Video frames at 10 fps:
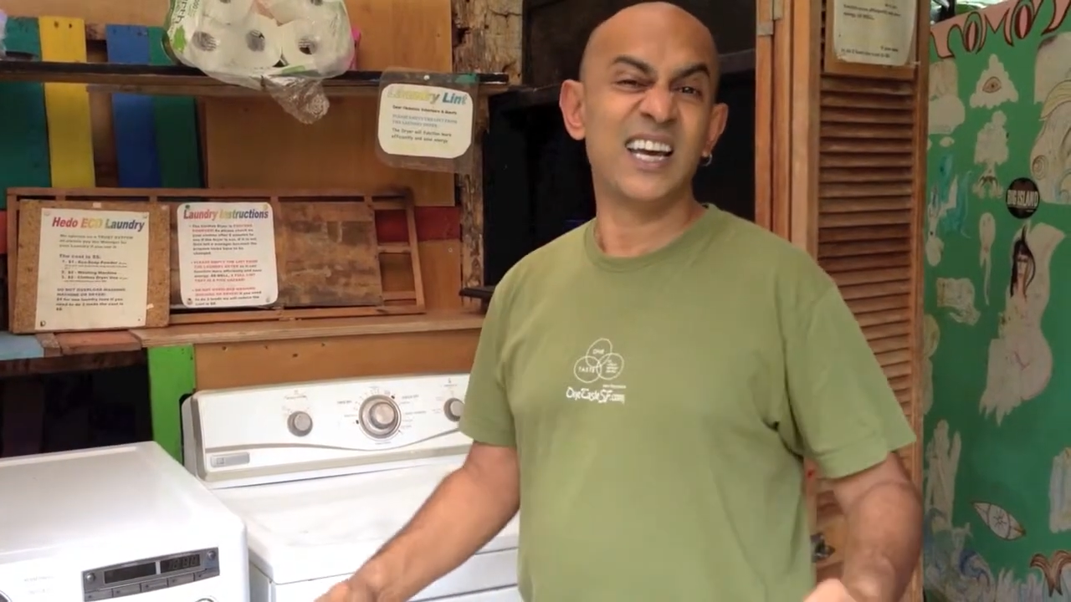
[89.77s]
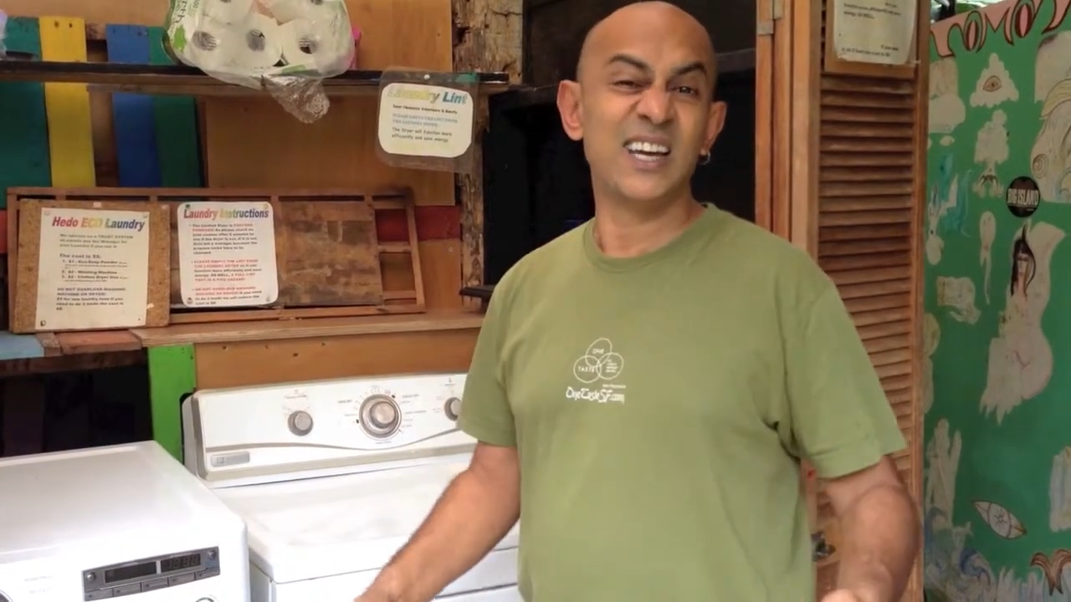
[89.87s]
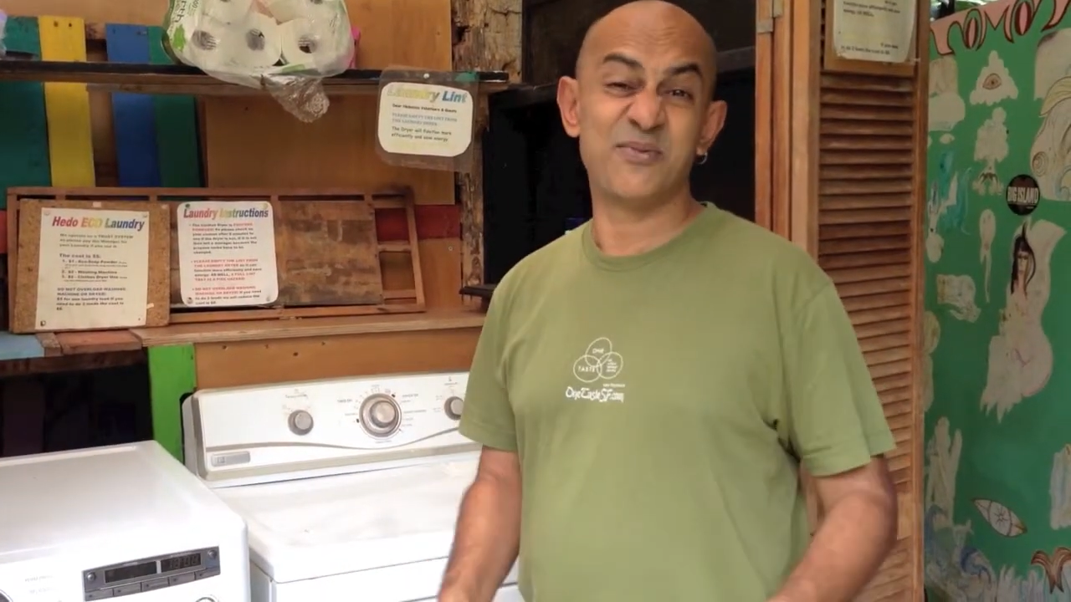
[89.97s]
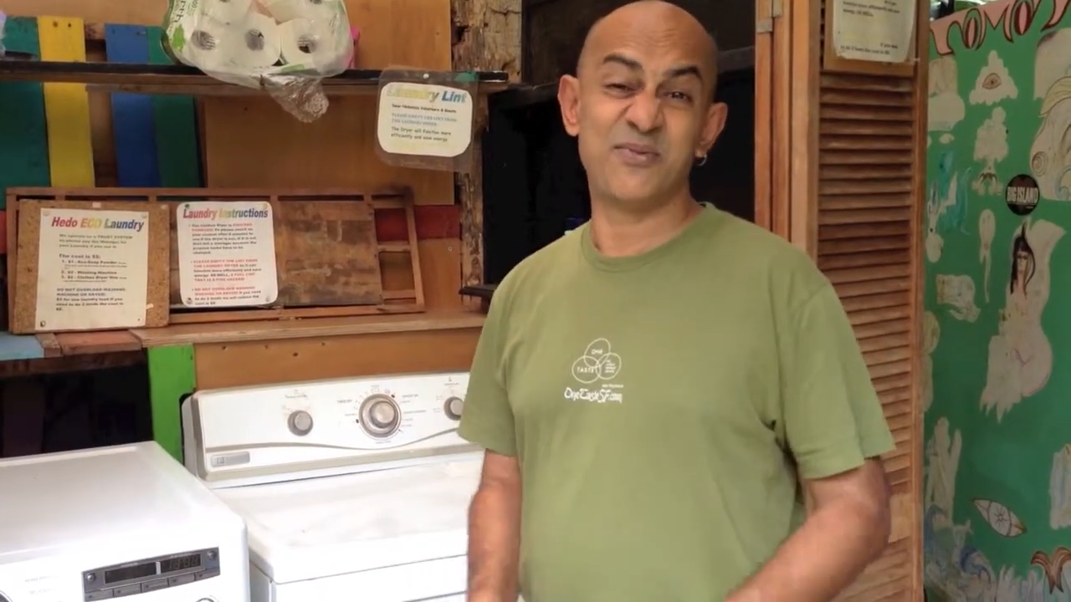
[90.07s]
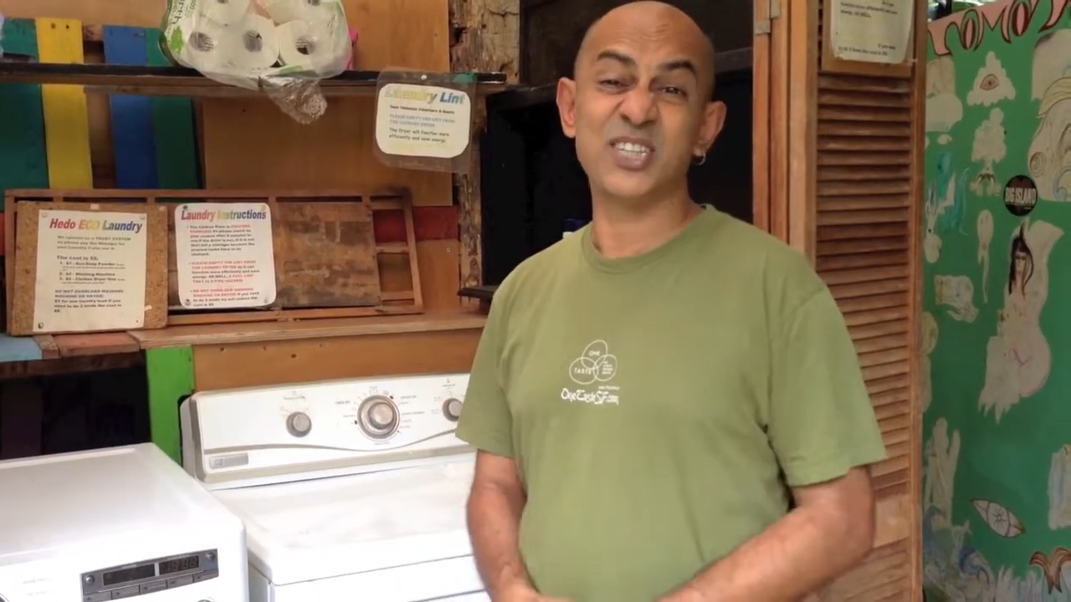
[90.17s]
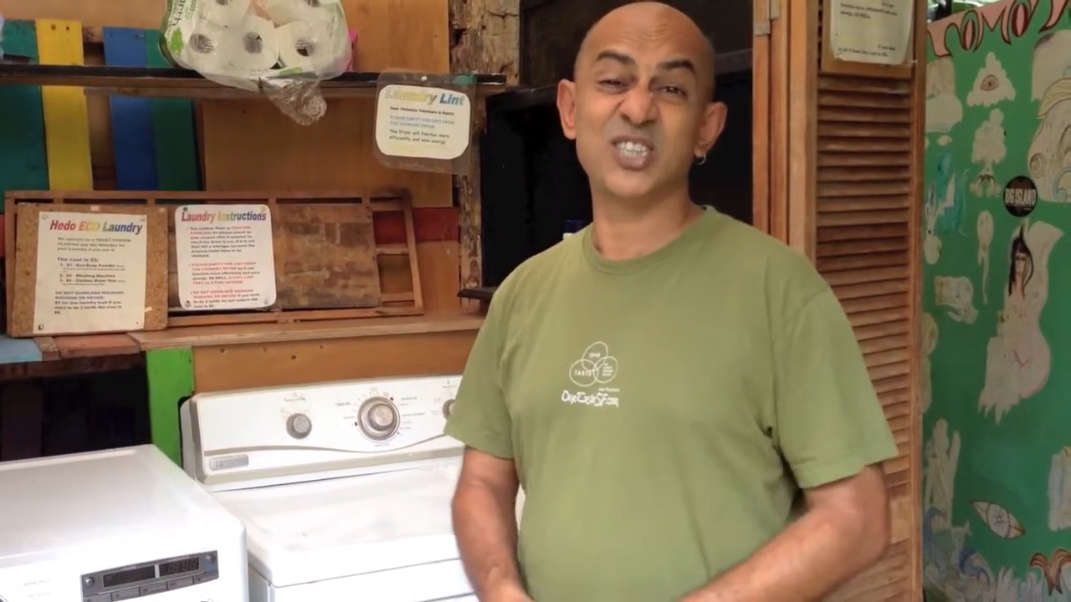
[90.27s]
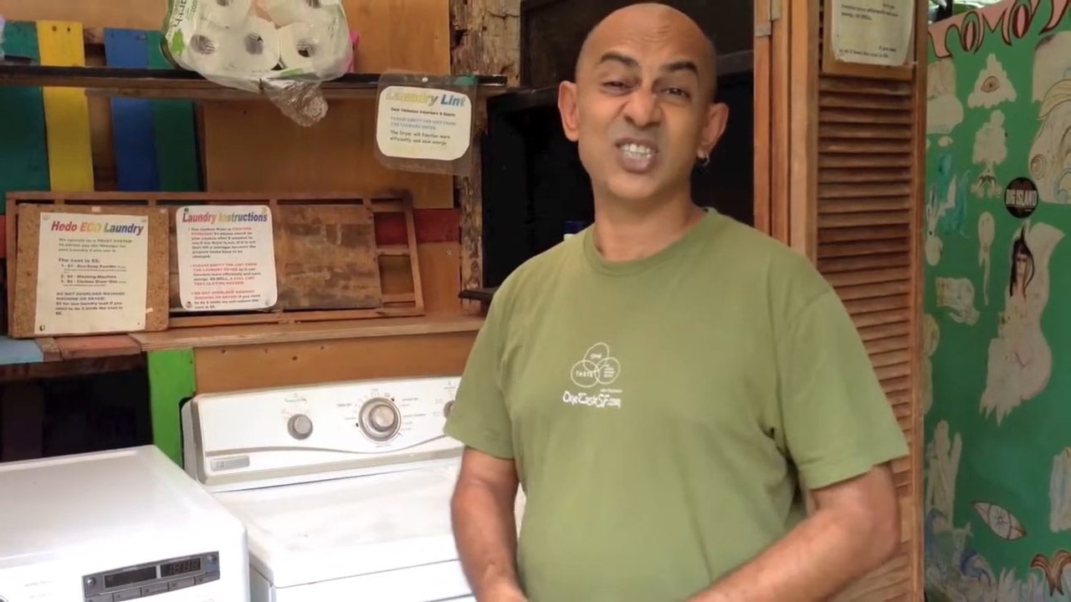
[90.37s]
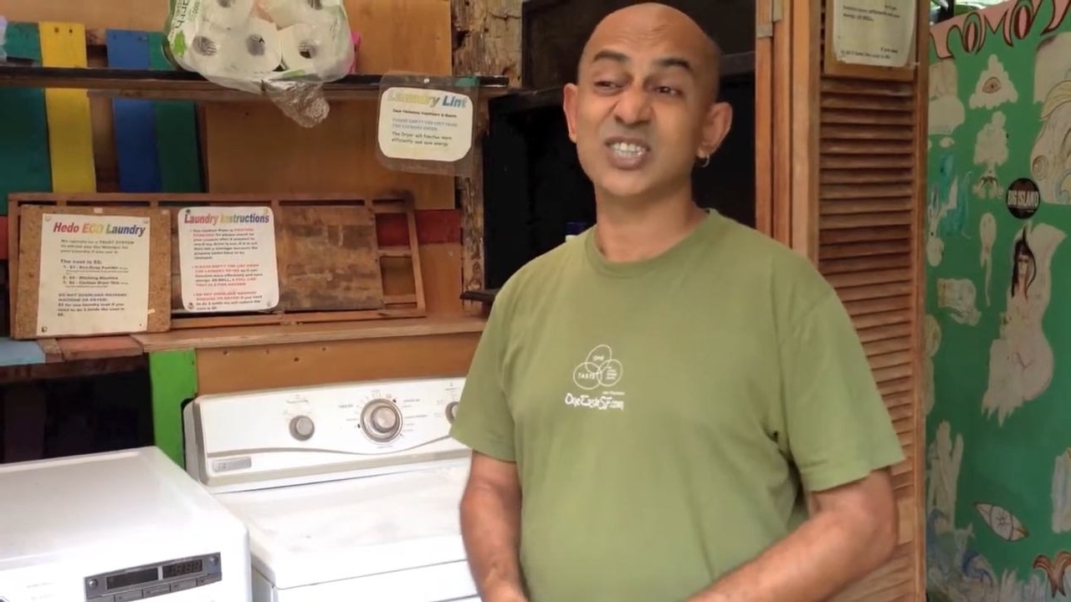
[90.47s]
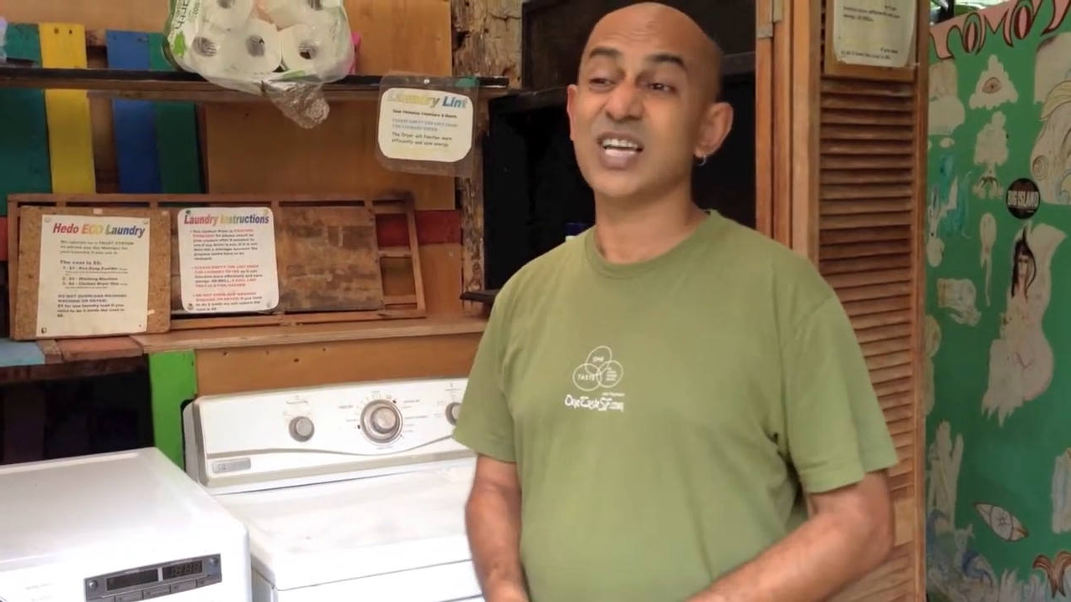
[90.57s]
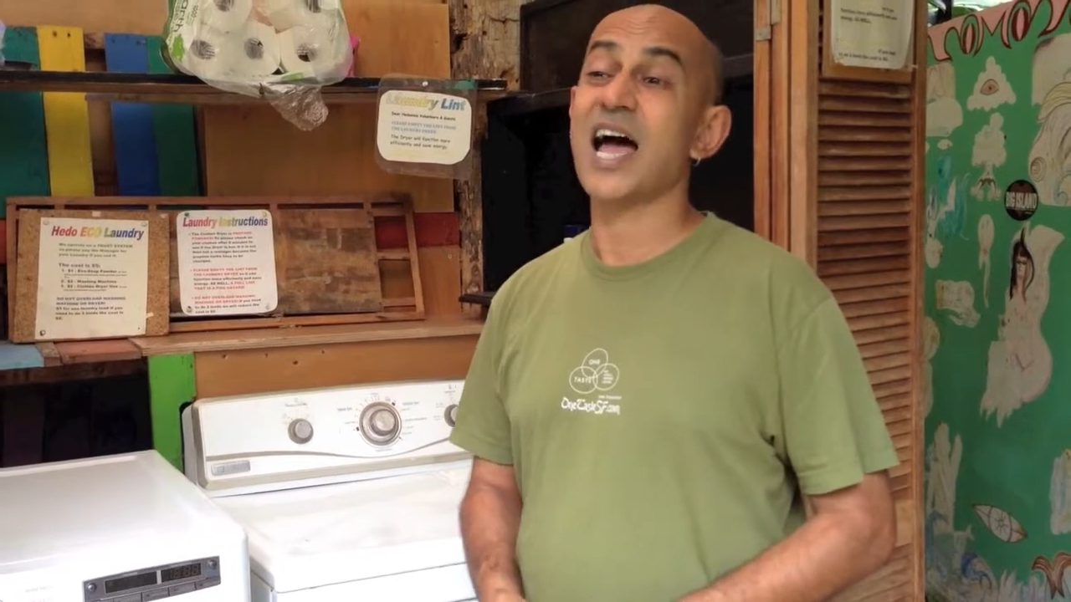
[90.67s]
efficient,